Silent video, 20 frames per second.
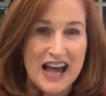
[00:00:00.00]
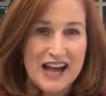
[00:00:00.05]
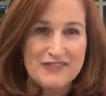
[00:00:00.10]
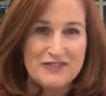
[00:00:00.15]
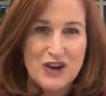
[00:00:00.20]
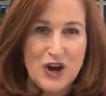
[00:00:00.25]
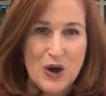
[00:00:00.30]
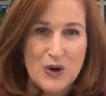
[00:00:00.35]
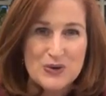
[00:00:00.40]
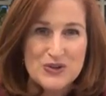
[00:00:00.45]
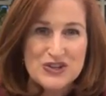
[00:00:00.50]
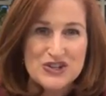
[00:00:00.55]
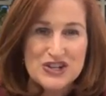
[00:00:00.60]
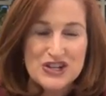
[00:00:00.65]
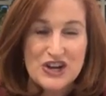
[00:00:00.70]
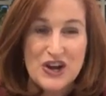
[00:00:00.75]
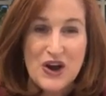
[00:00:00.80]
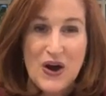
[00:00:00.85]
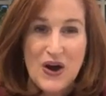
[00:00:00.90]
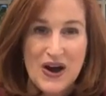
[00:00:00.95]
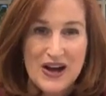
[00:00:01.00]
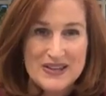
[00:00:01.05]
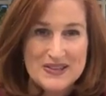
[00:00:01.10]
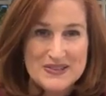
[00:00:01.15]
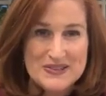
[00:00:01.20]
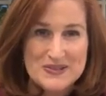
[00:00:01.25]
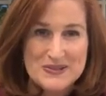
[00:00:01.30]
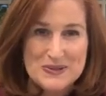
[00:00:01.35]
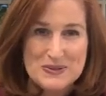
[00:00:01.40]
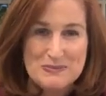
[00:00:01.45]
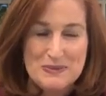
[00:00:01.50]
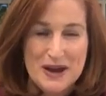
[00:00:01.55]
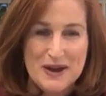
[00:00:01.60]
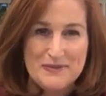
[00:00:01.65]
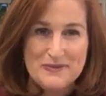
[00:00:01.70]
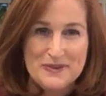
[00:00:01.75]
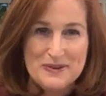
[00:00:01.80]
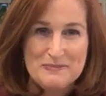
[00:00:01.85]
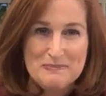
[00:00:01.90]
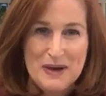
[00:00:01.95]
live coaching on
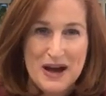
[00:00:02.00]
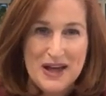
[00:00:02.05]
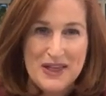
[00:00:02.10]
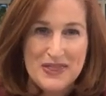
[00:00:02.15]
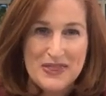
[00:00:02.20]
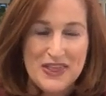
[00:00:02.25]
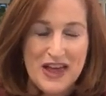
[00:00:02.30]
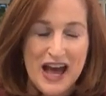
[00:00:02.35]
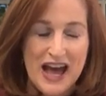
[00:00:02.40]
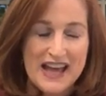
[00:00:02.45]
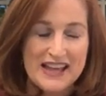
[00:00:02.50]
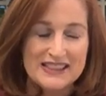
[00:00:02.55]
Zoom every month.